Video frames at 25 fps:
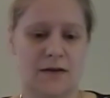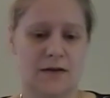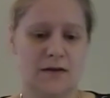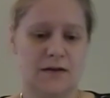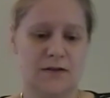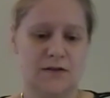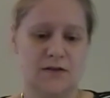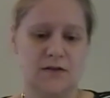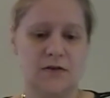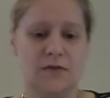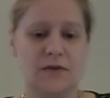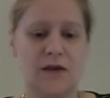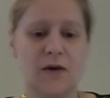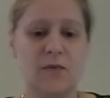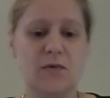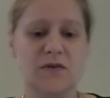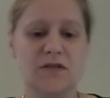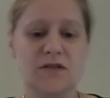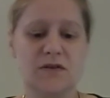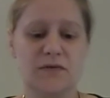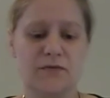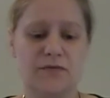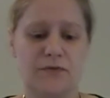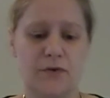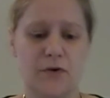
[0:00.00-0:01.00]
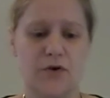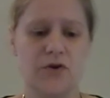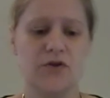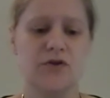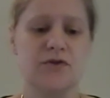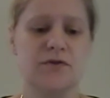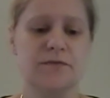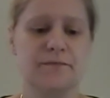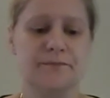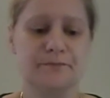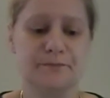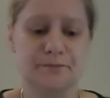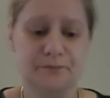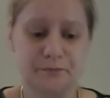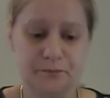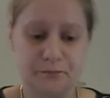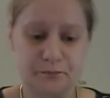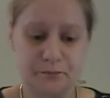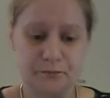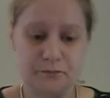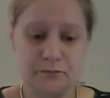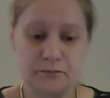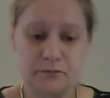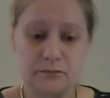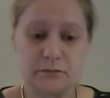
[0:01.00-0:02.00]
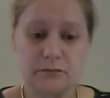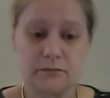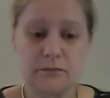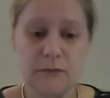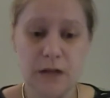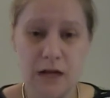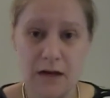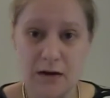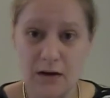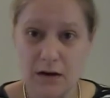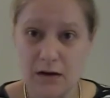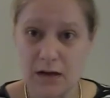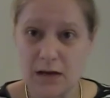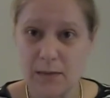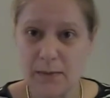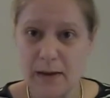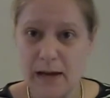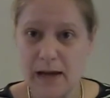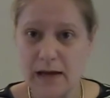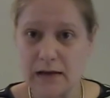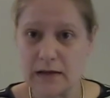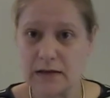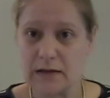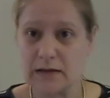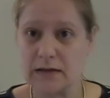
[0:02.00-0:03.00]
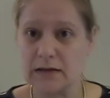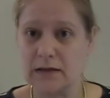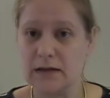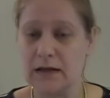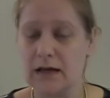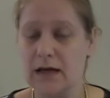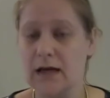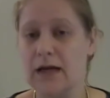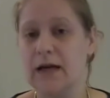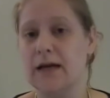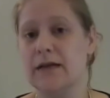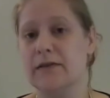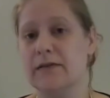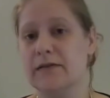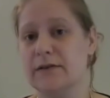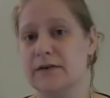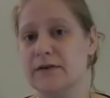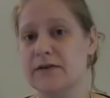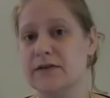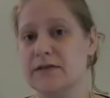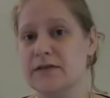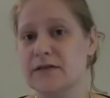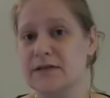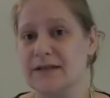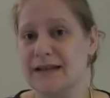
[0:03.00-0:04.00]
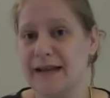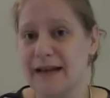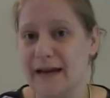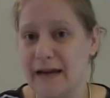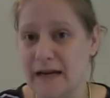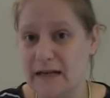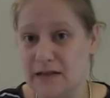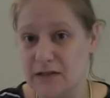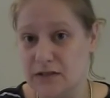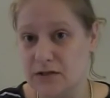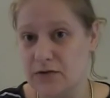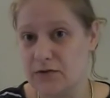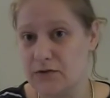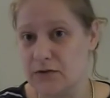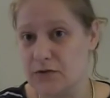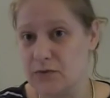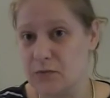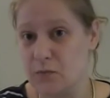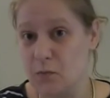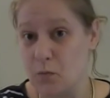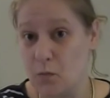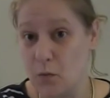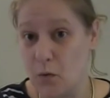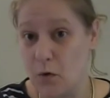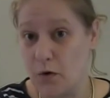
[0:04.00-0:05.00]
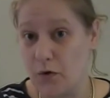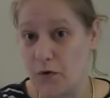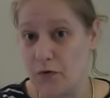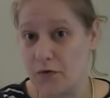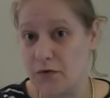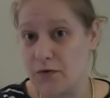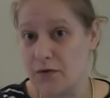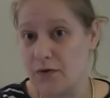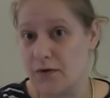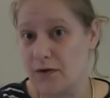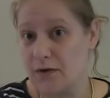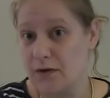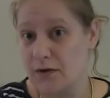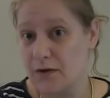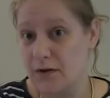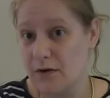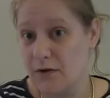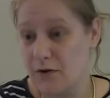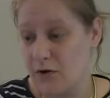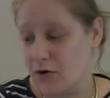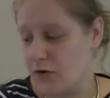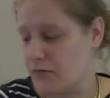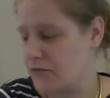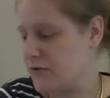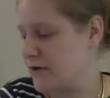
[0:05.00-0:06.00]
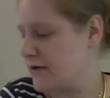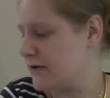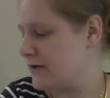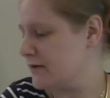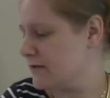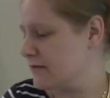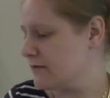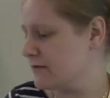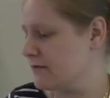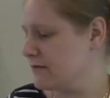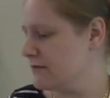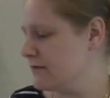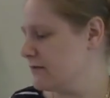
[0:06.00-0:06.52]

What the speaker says: So that was the first lucky bag, and there is 8 euros worth of yarn.